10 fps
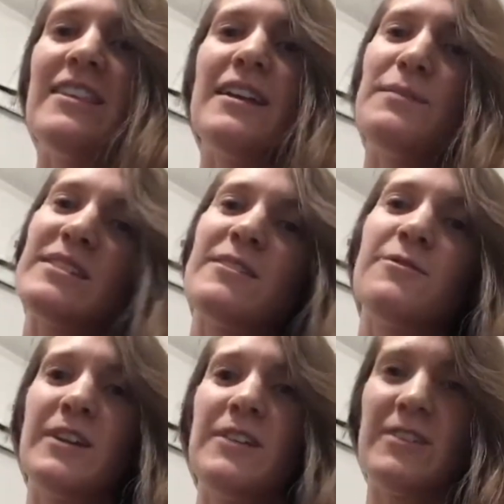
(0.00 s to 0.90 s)
that it makes
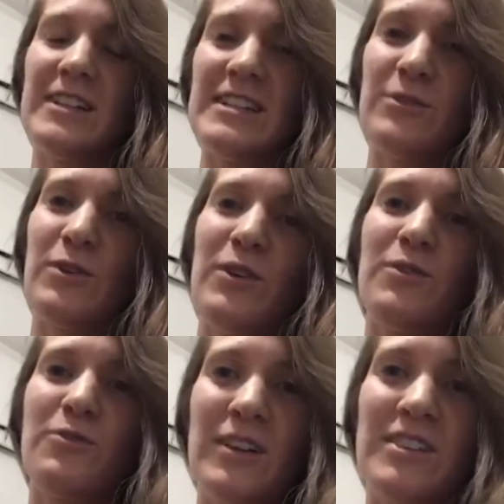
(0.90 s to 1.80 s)
it very, very difficult
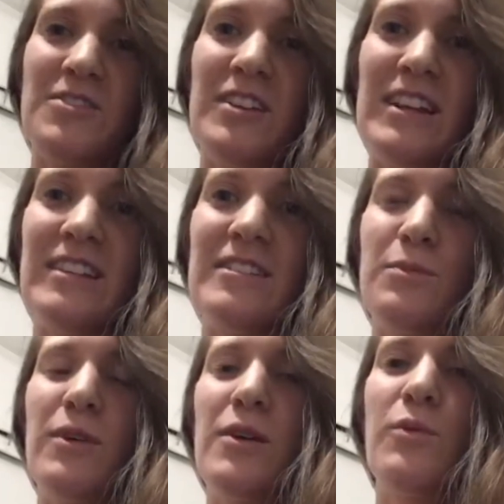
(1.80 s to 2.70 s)
and frustrating to the
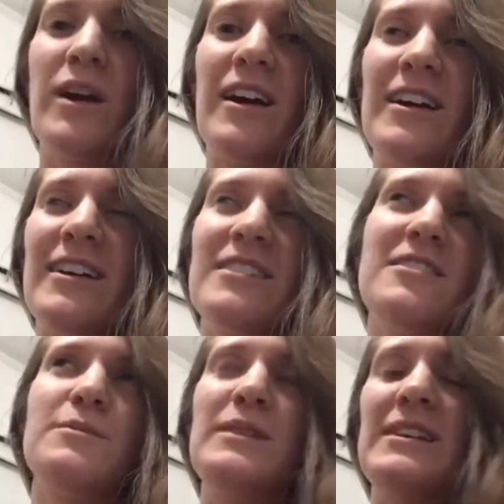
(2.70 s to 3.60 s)
point where it can
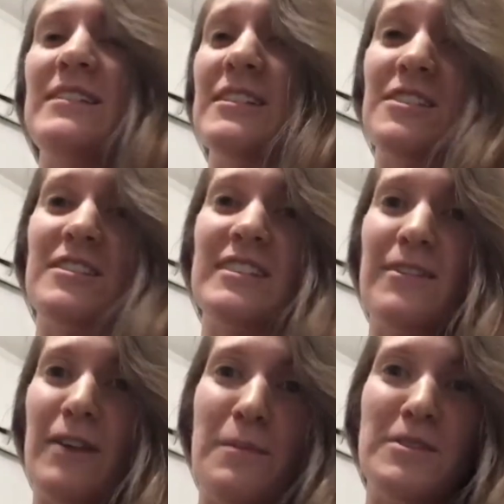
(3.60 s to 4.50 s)
just be easy to just
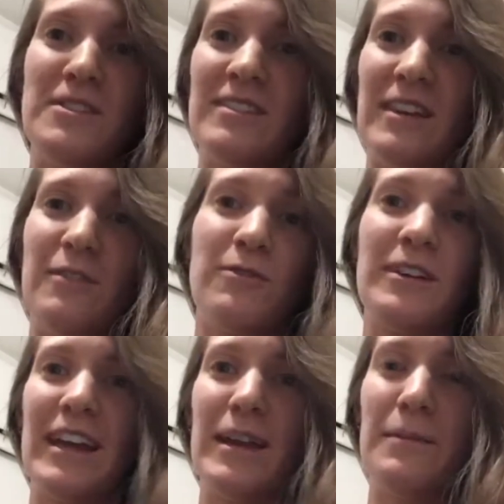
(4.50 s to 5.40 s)
give up and just say,
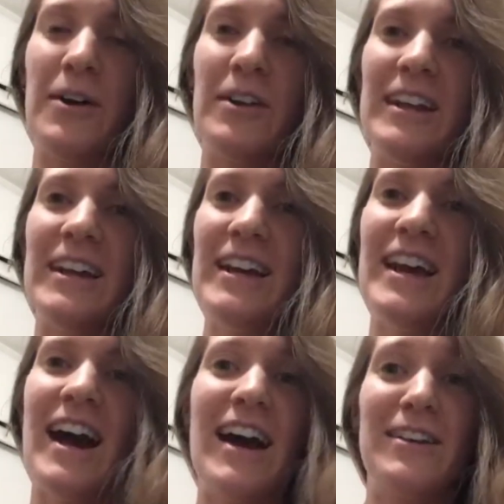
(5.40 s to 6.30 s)
forget about it.
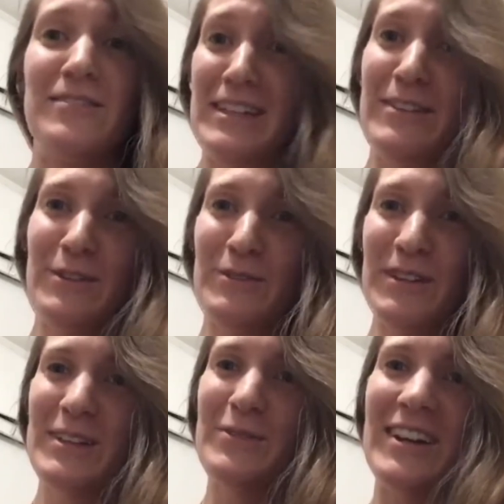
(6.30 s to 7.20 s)
I don't even
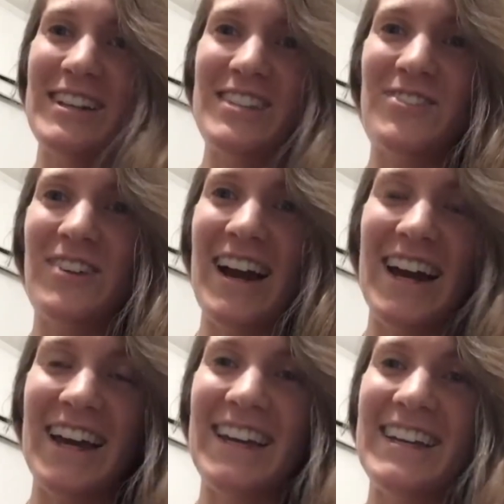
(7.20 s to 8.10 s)
really want to
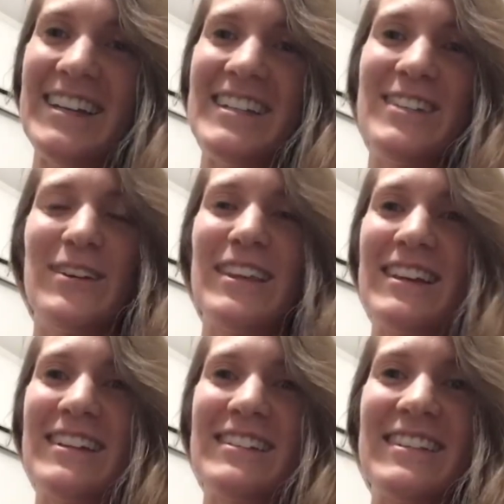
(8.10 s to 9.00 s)
try doing
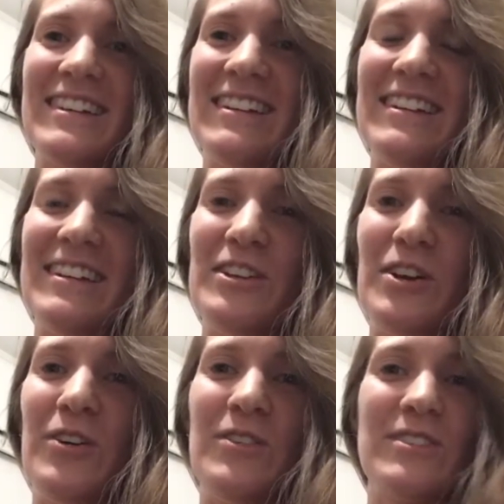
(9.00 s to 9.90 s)
this. And, you
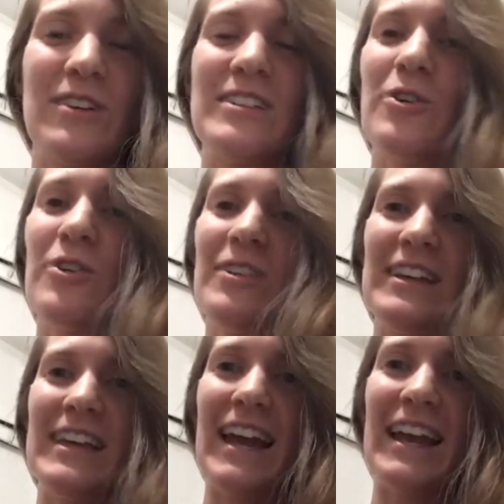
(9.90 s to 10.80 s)
know, so I
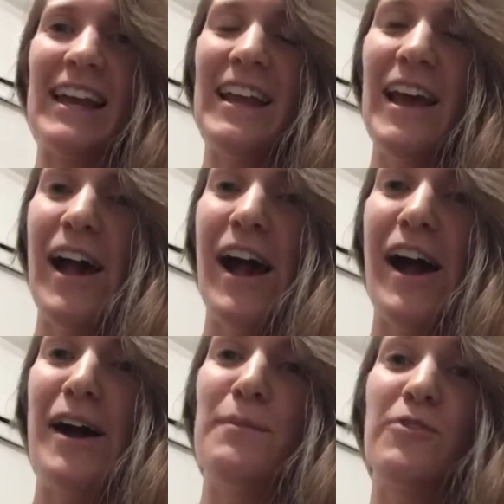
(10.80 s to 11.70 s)
totally get it.
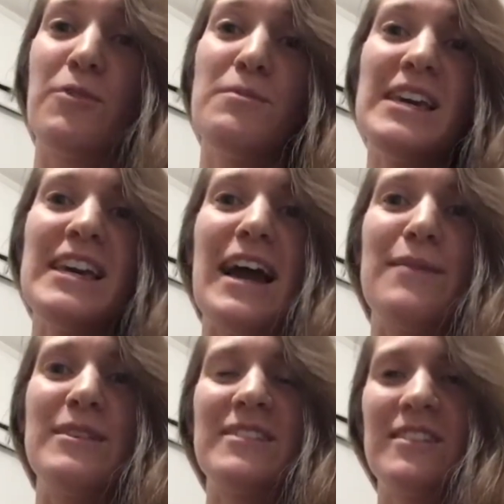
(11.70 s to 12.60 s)
Um, but for me,
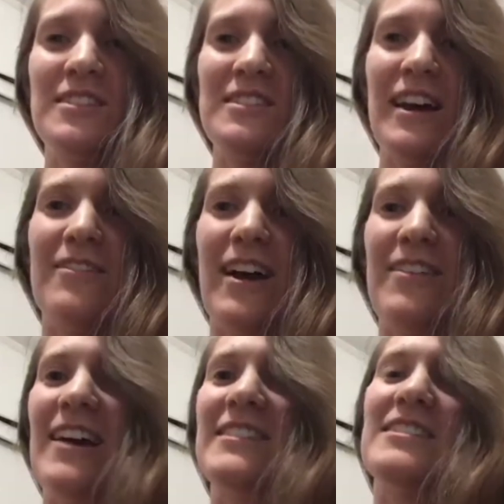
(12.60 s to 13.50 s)
I'm in such, I've,
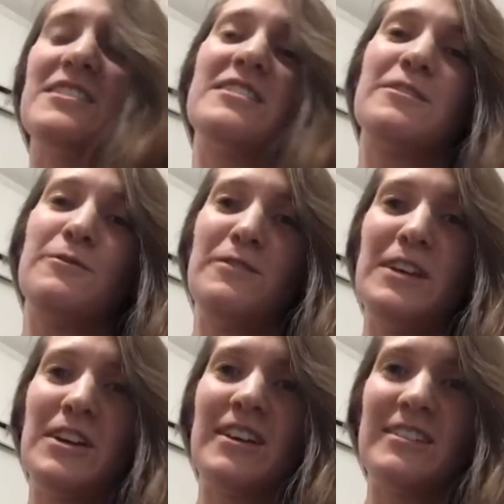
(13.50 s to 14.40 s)
I've had such a
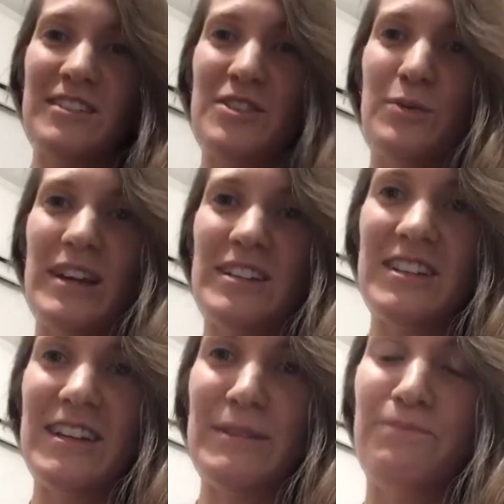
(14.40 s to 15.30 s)
severe
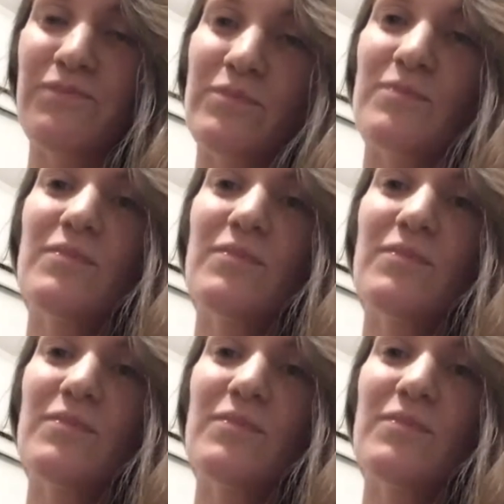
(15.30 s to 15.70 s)
situation